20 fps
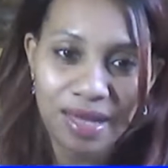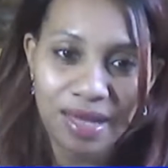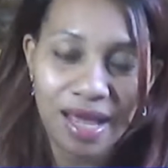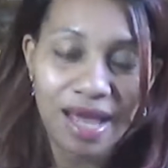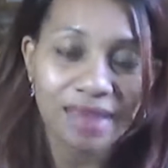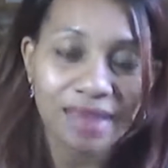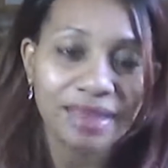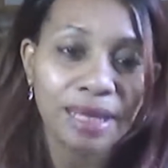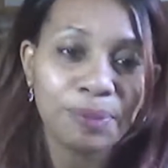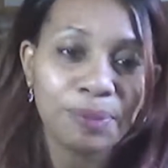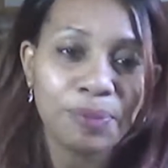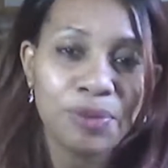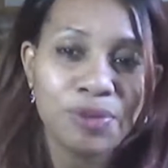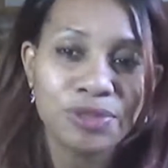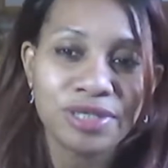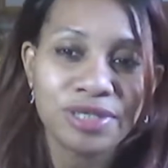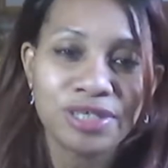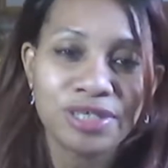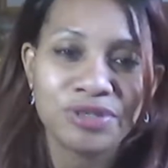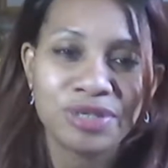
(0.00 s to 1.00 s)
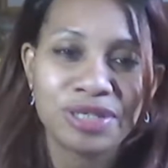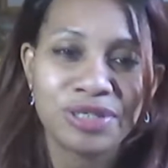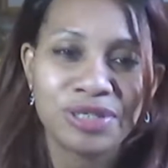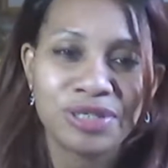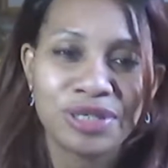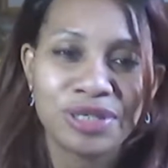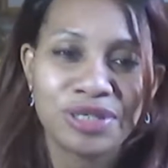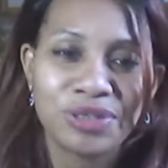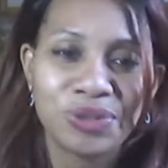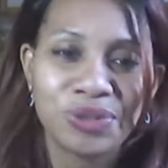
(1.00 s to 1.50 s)
and that post
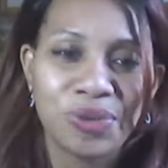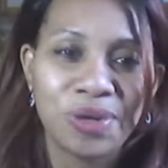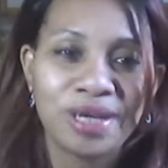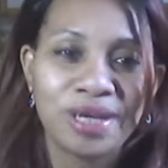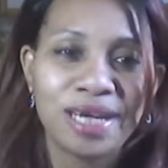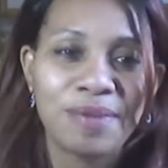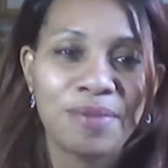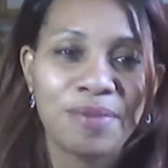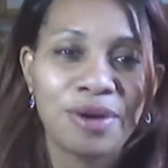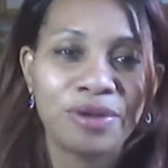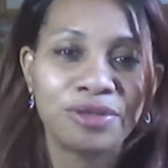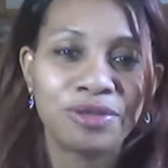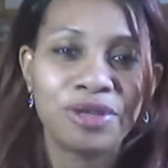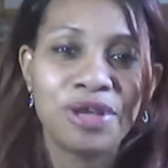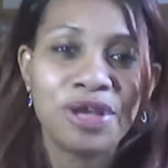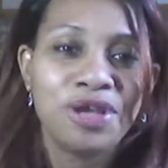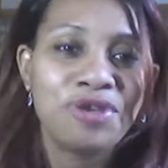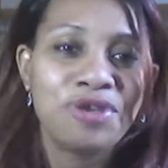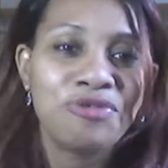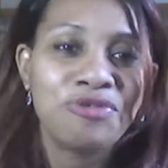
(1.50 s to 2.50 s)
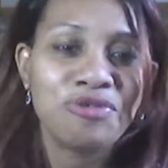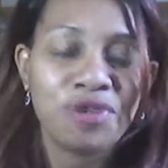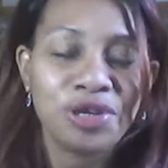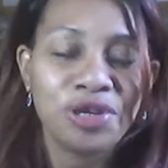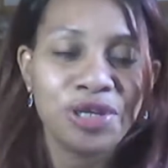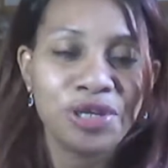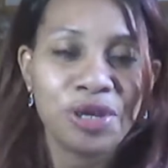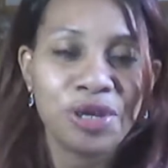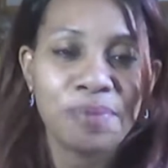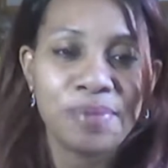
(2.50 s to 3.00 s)
is talking about
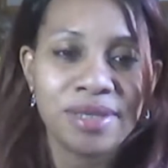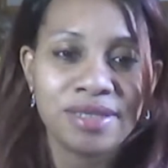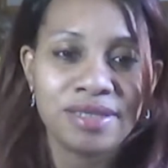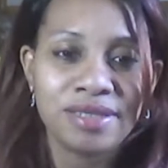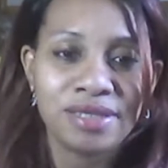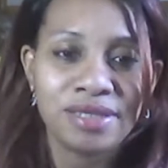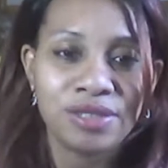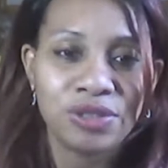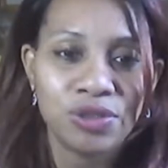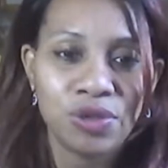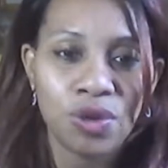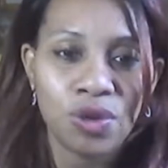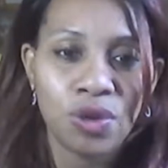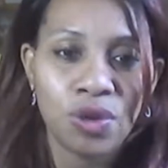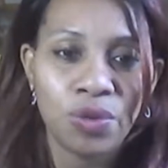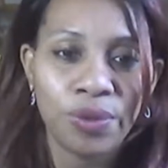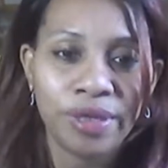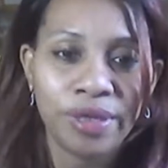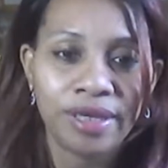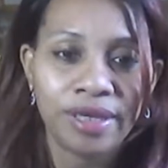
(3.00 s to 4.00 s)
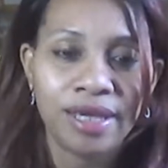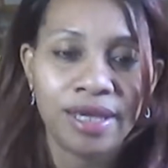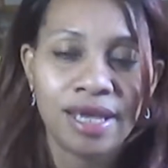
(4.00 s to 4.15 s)
running a business your way.